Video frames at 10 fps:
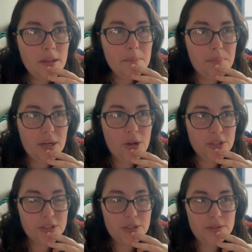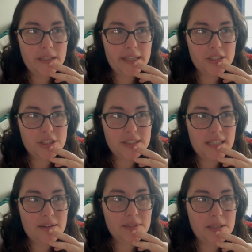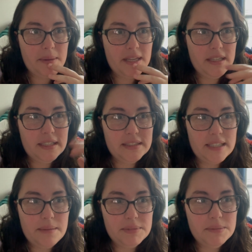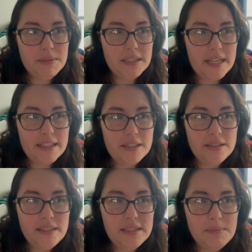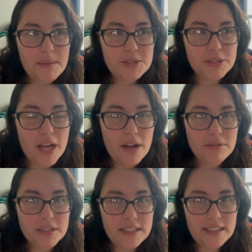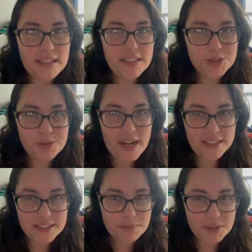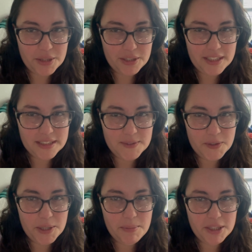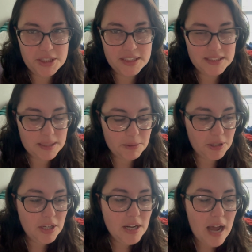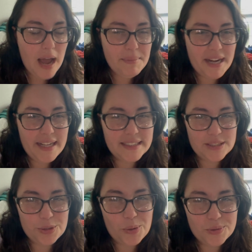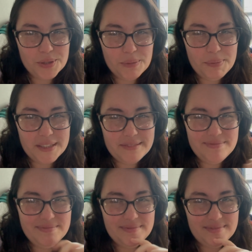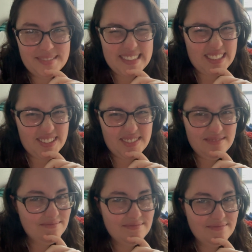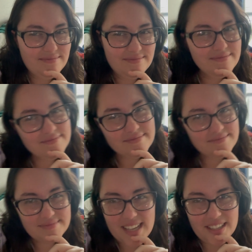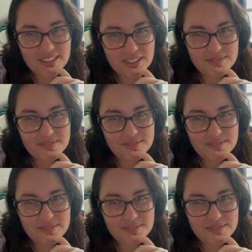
But also, like, she's not really making an attempt to be like, these moms are not really interacting with their kids very much this summer. I mean, I guess they're older, but still. I don't know.